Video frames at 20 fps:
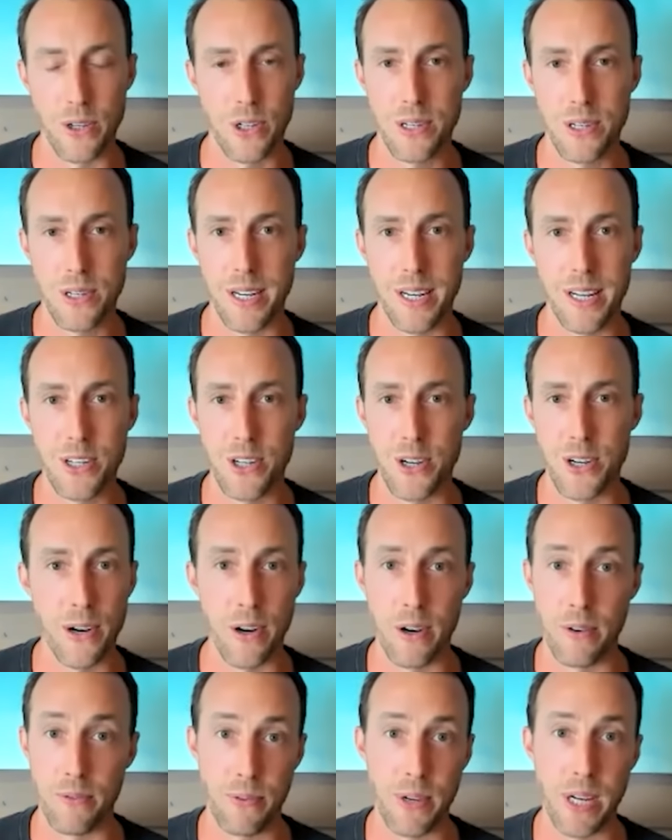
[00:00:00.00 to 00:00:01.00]
It's just an
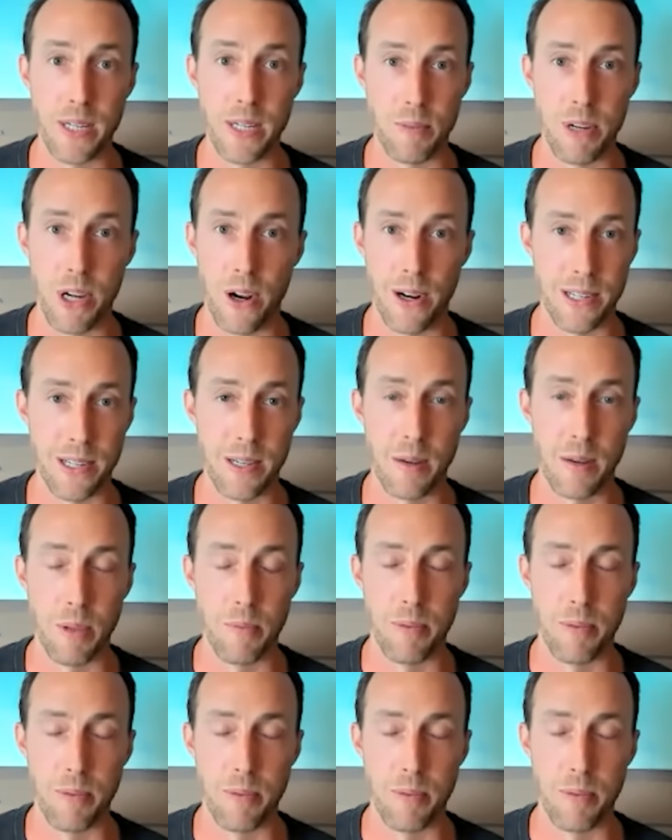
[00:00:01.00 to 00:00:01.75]
engineering feat, to be honest.